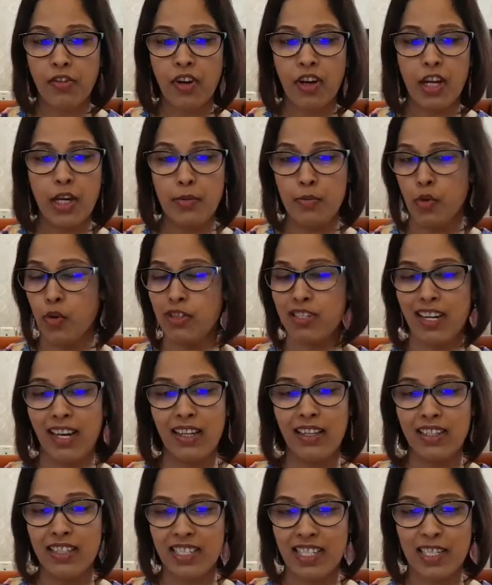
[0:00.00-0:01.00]

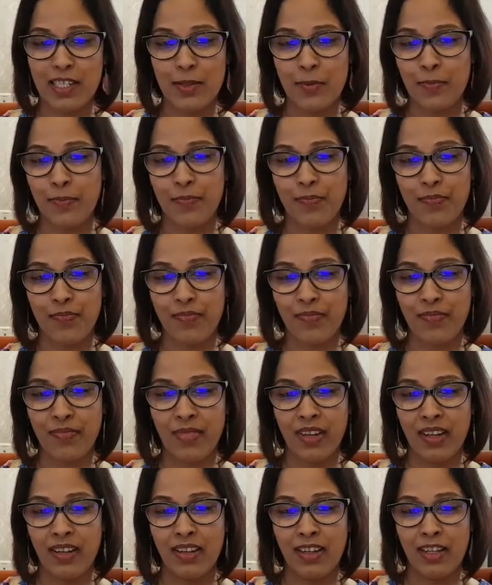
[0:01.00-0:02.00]
immortality,
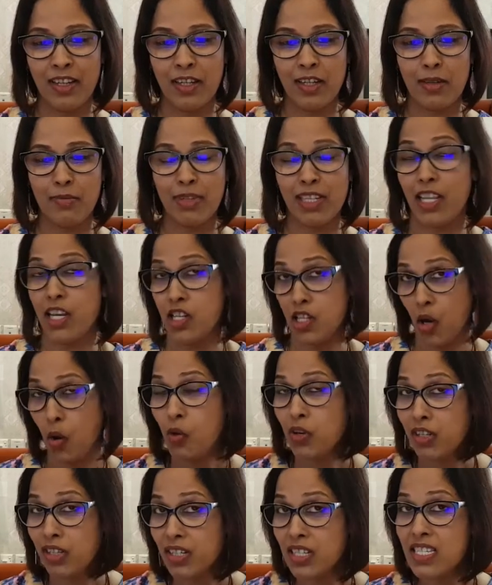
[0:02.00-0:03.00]
but that's how
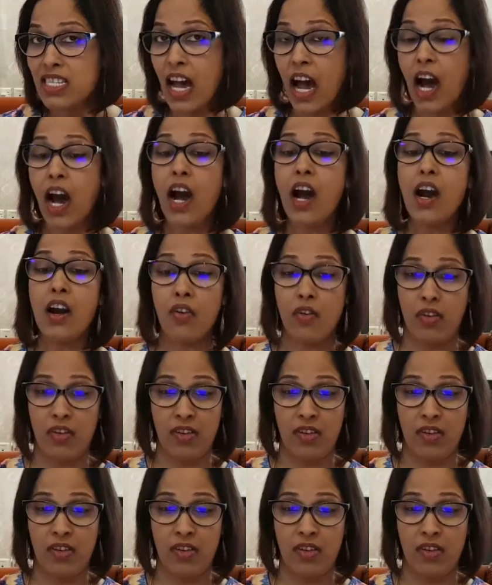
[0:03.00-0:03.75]
girls are.